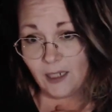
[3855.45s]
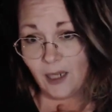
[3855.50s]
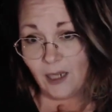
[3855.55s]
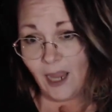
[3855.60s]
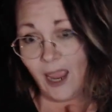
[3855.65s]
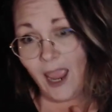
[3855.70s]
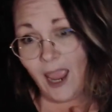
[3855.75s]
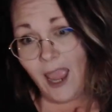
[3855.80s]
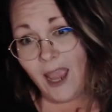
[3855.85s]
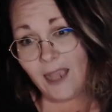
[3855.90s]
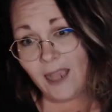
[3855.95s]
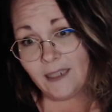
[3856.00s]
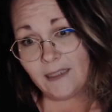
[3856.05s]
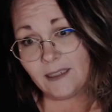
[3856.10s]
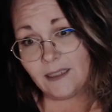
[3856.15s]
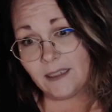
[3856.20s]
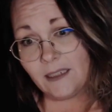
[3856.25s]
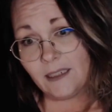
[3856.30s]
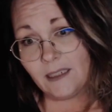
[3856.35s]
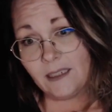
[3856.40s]

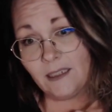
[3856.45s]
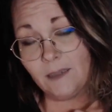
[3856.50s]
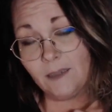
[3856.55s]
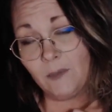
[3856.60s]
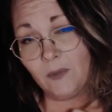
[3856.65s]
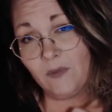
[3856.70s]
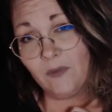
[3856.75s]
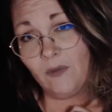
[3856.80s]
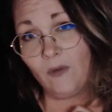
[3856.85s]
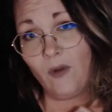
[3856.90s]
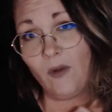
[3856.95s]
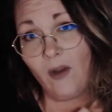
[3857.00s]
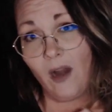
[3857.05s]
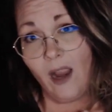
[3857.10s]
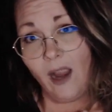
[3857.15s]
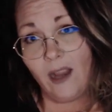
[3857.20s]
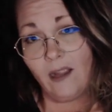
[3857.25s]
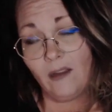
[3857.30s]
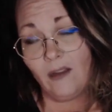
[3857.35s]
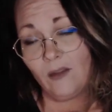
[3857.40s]
ask before
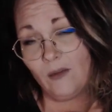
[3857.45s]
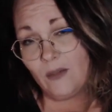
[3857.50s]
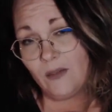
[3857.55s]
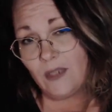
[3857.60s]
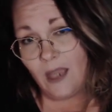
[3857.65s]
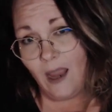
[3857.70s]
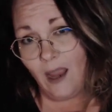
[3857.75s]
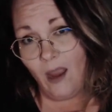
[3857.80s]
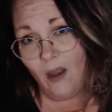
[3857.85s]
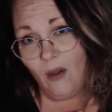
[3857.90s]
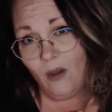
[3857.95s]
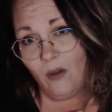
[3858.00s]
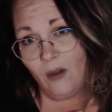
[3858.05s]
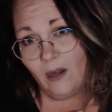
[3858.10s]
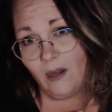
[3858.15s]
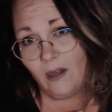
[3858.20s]
I close out